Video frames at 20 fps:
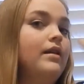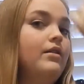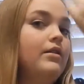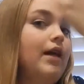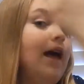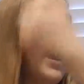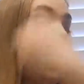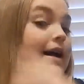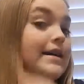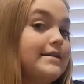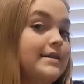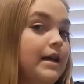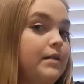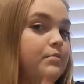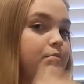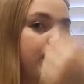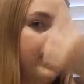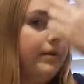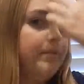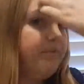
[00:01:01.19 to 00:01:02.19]
a little
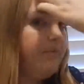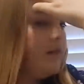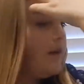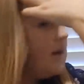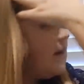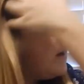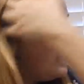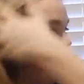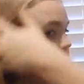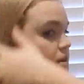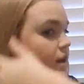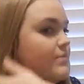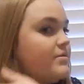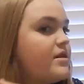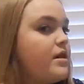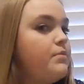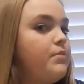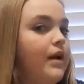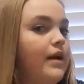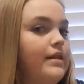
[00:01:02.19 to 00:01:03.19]
accent braid. So I'm
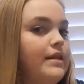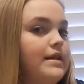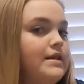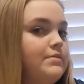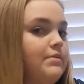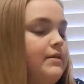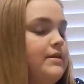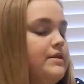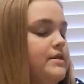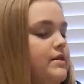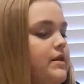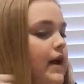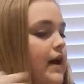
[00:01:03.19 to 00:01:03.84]
just going to braid this one so you